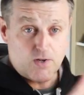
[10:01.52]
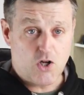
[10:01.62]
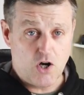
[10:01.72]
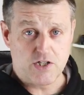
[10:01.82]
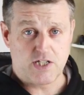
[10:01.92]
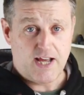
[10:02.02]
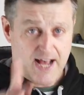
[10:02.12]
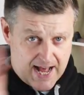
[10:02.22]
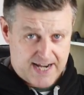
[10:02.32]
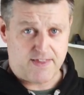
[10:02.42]
Cut,
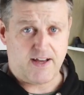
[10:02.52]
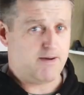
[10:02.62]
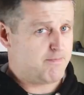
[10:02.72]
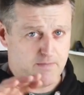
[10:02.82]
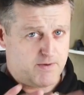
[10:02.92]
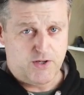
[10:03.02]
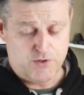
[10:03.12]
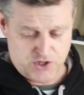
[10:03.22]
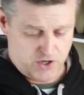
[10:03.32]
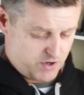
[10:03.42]
edit that.
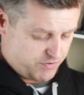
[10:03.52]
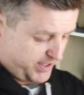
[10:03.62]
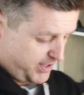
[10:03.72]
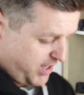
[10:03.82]
You saw nothing.